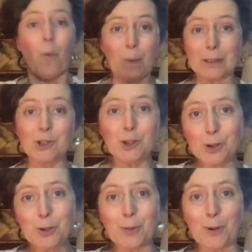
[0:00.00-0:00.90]
which
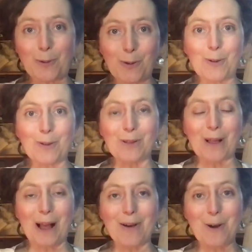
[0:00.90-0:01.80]
you are all
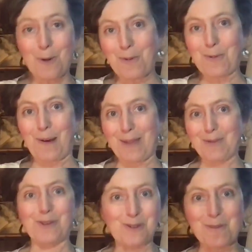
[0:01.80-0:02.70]
cool with,
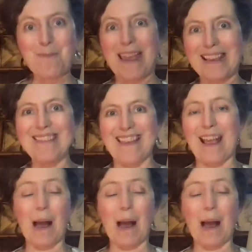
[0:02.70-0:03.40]
which is amazing.